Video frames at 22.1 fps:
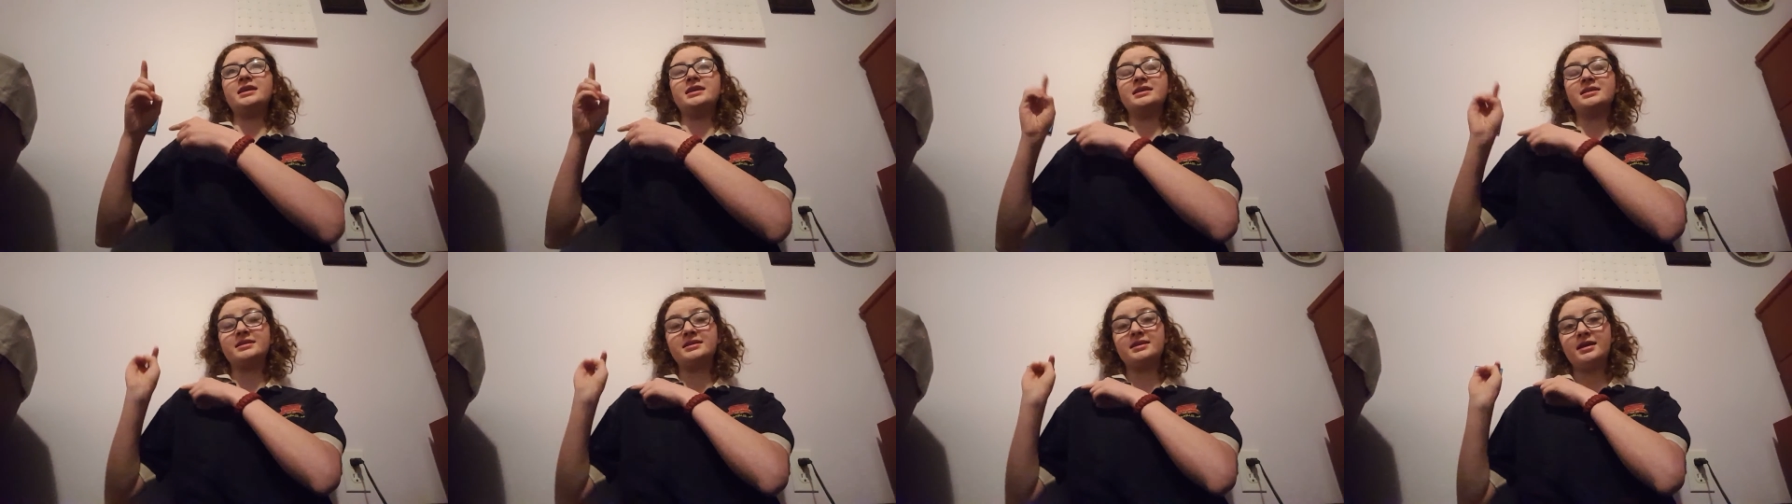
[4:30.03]

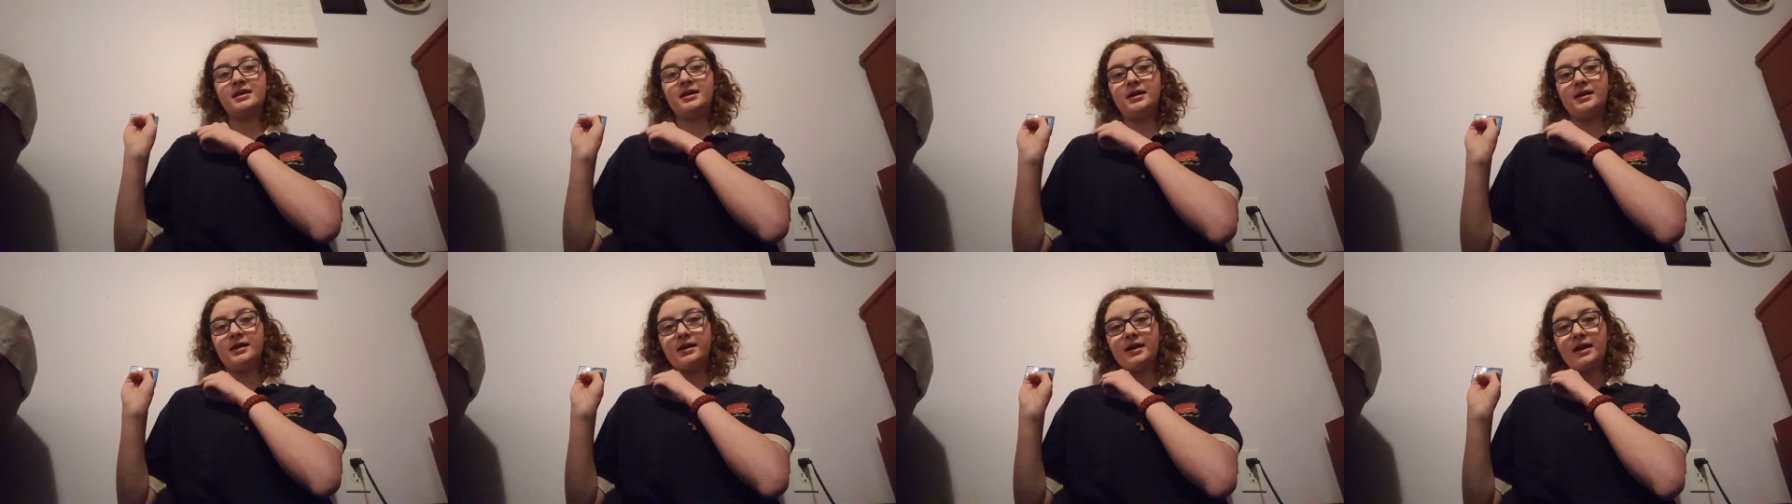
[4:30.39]
is
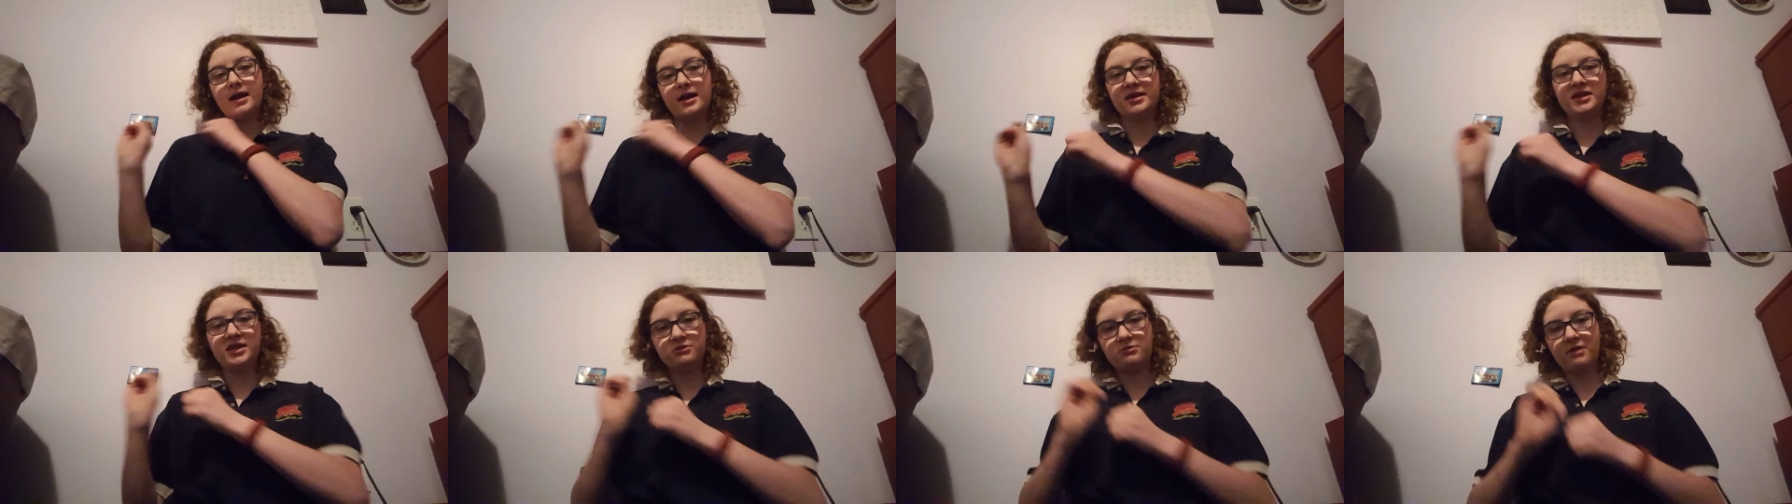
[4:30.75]

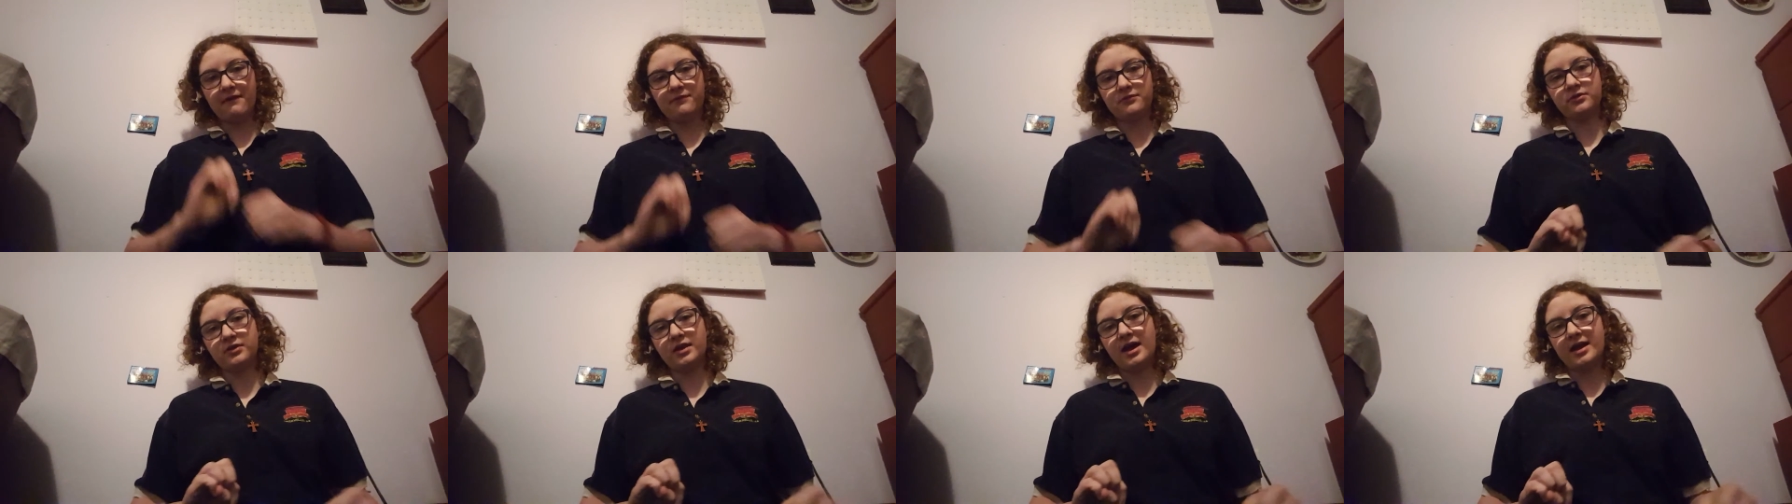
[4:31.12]
a year
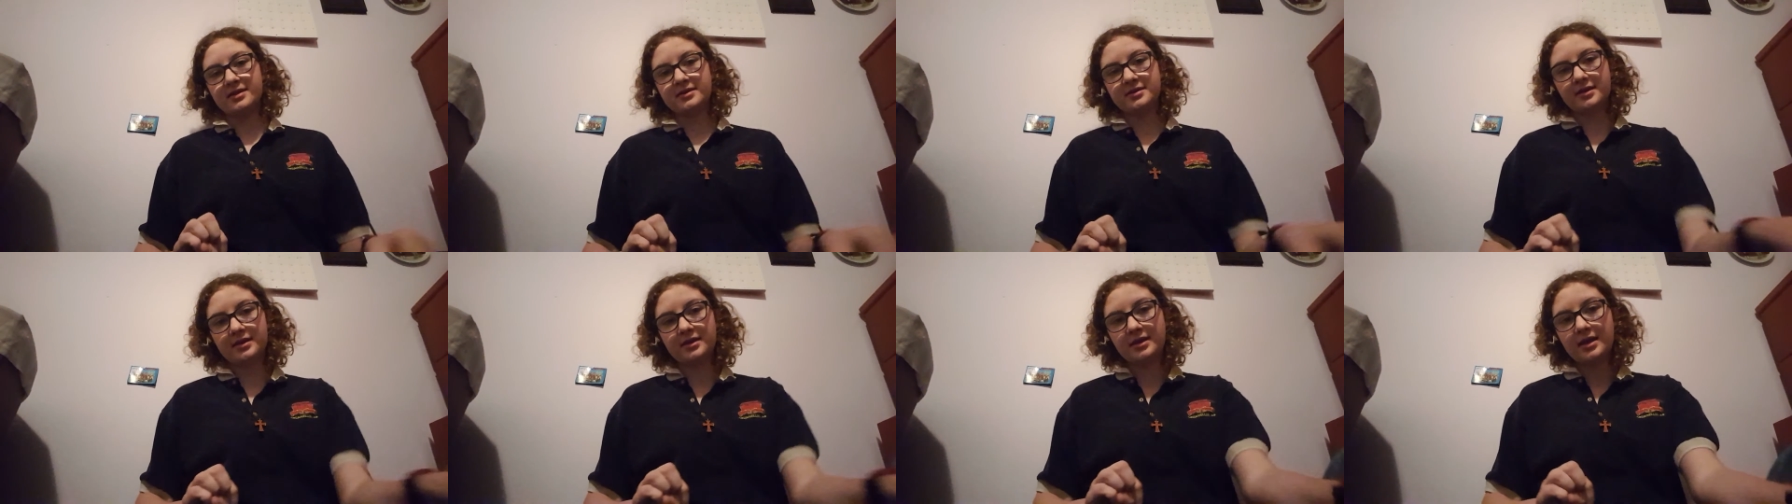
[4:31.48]
after
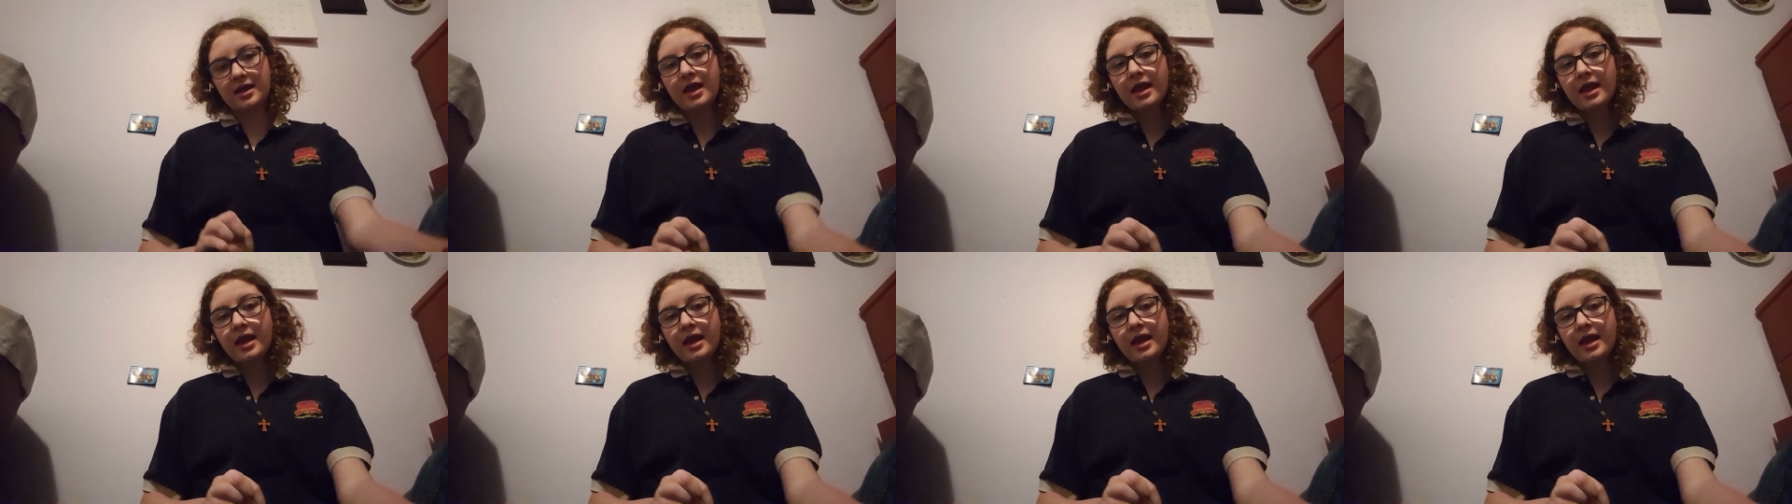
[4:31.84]
that.